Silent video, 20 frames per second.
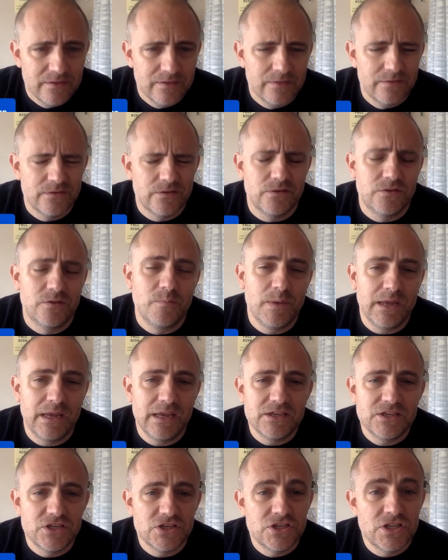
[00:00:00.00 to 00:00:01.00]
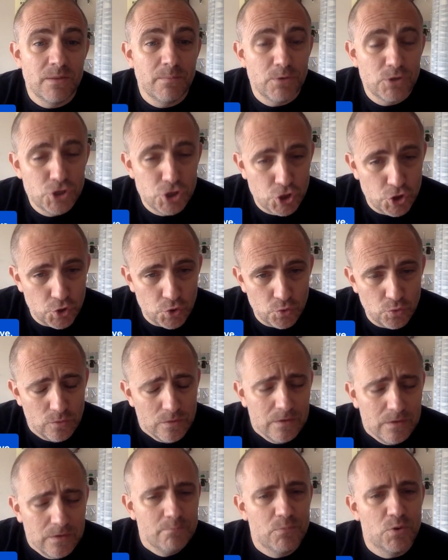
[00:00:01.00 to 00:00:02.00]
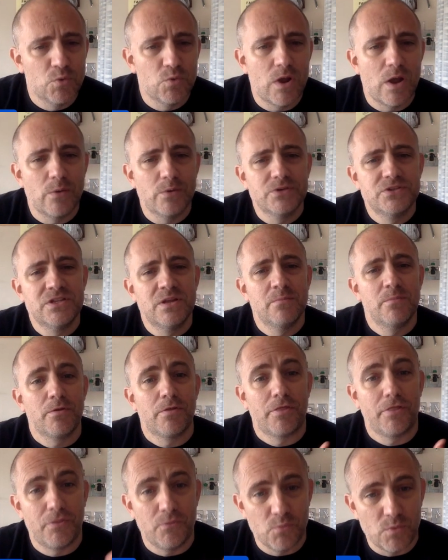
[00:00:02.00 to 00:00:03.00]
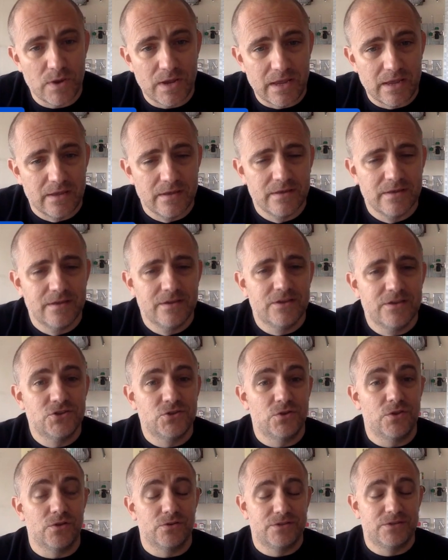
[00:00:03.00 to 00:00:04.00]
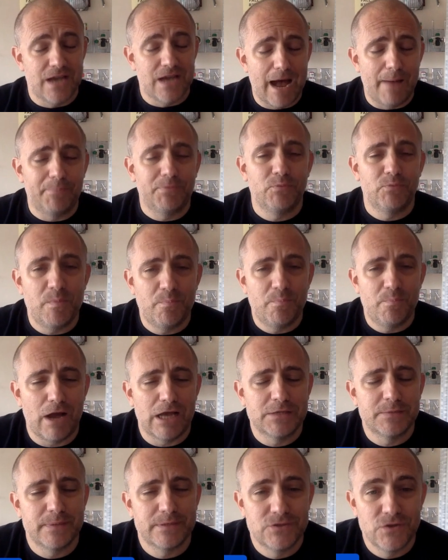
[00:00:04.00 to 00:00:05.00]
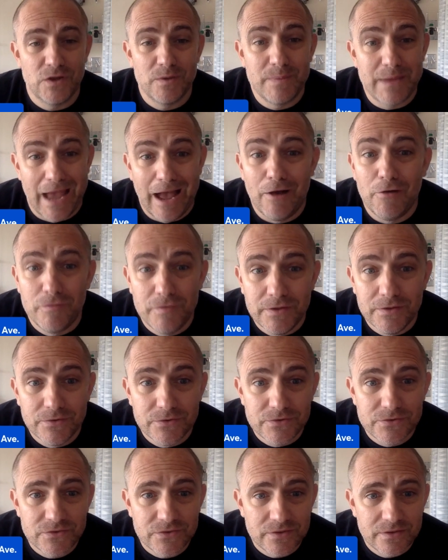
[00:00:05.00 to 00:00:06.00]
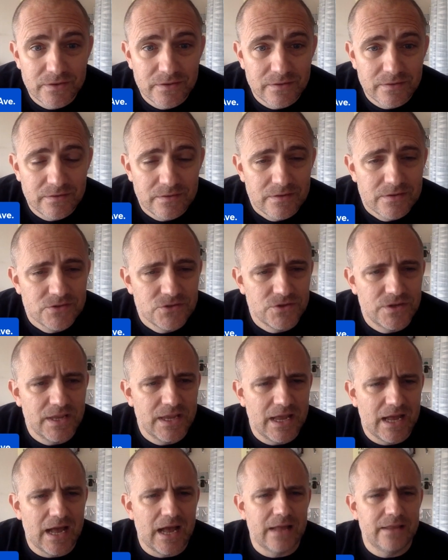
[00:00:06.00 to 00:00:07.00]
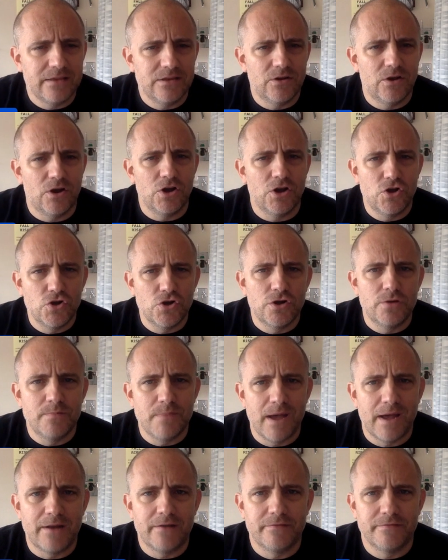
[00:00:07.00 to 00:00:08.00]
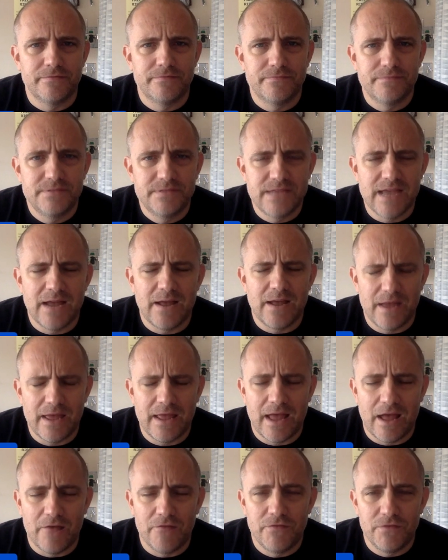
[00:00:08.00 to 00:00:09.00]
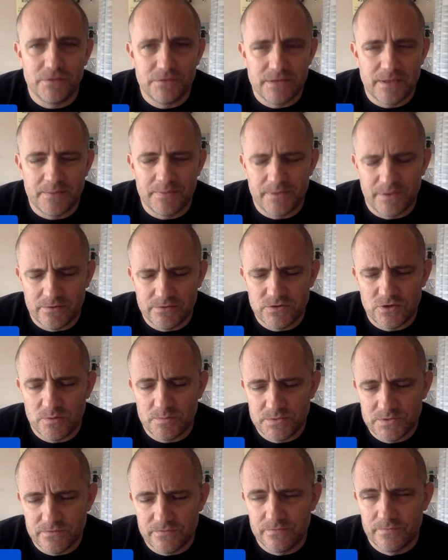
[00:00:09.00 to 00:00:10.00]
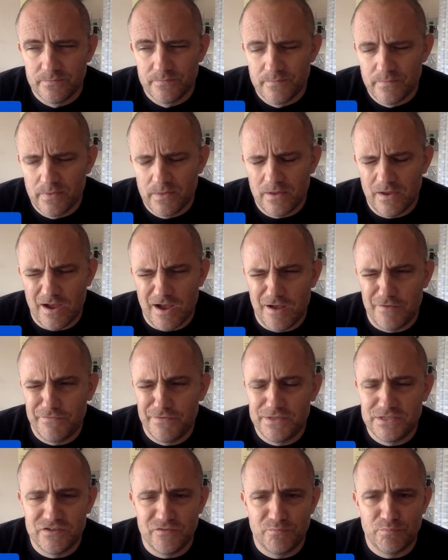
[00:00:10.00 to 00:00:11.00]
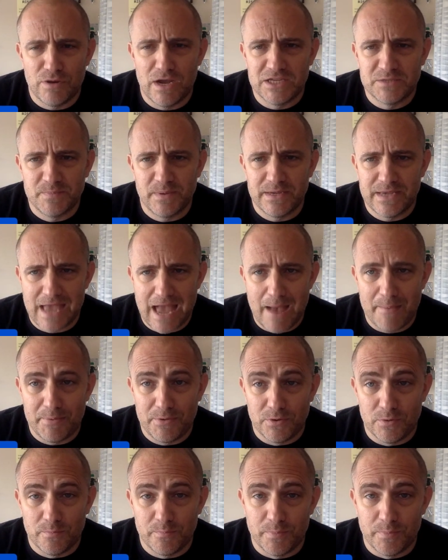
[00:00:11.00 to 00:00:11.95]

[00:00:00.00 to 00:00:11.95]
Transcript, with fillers: So Dominguez is #2, Pereira is #3. So their top 3 prospects are going to be outfielders. So they got, you know, a good amount of outfield depth there in terms of offensive prospect capital.